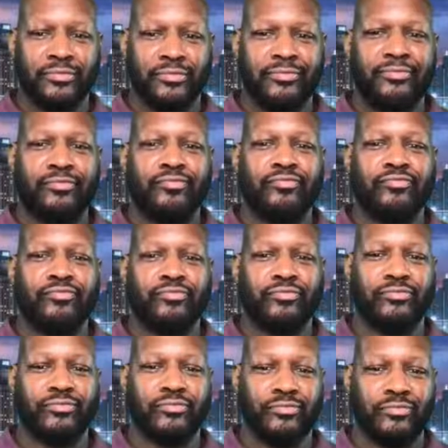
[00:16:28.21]
exposure
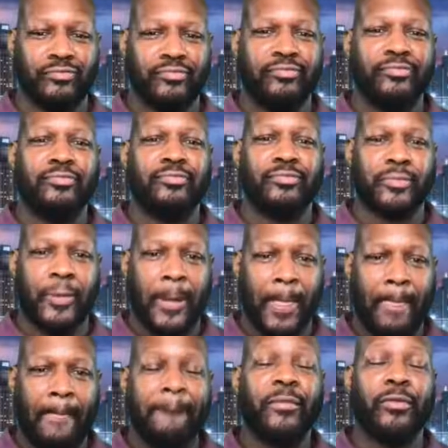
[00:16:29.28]
of new
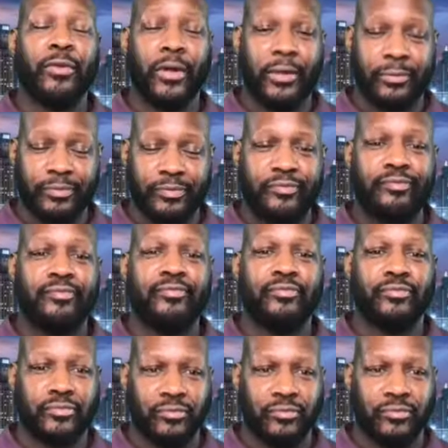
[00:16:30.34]
artists in a way to